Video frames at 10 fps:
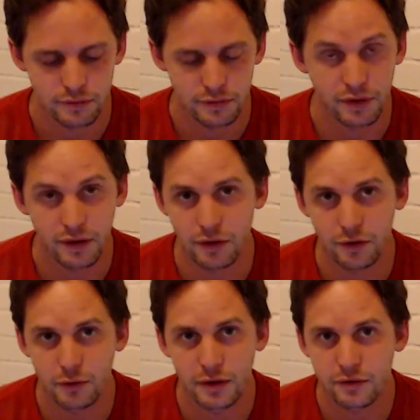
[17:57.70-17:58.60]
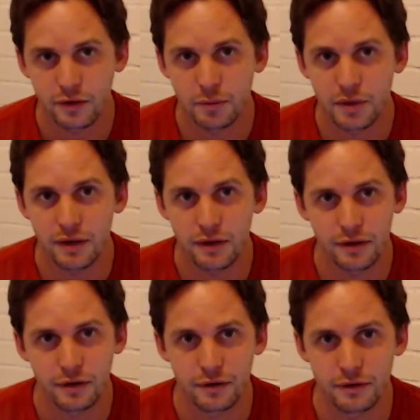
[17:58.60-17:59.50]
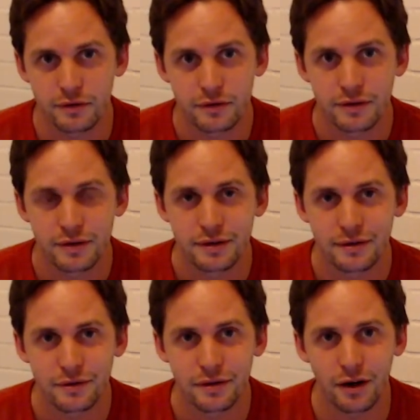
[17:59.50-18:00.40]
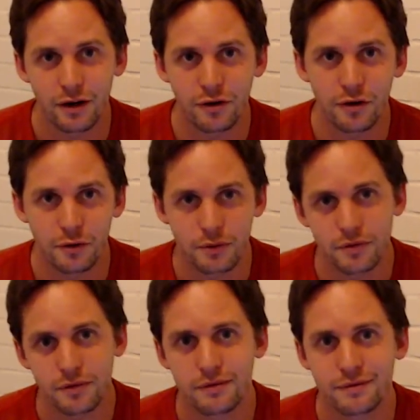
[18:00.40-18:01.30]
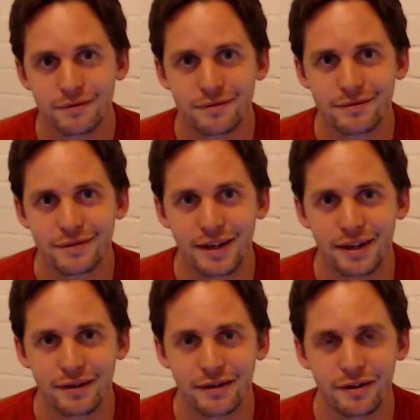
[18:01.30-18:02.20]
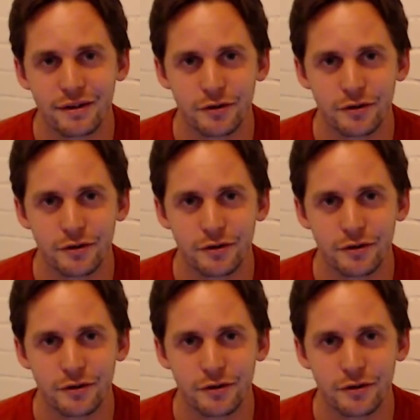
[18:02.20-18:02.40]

You're not always going to be in your olos and in your